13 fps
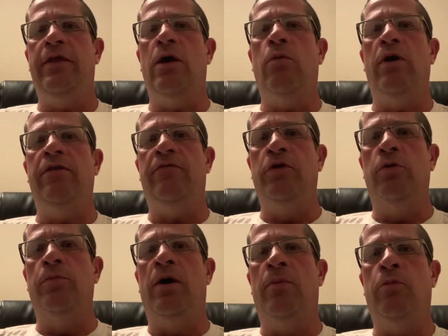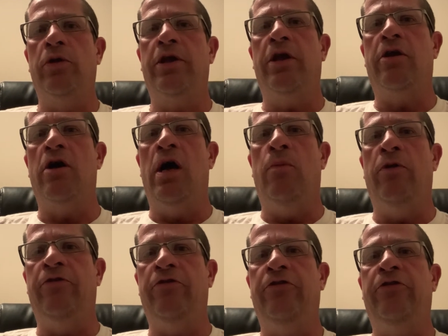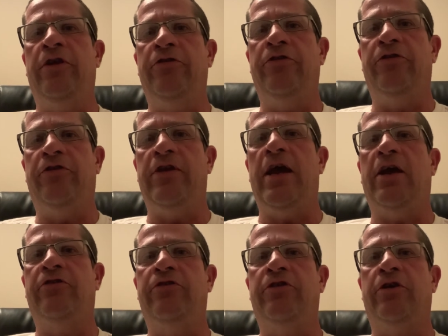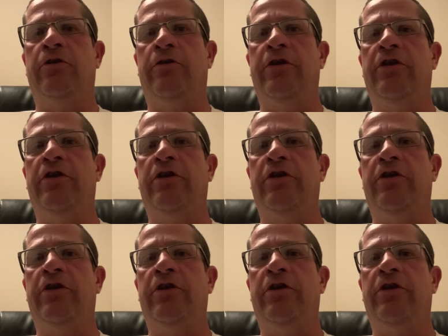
that way the fuel pump will kick on once it senses a tach signal, the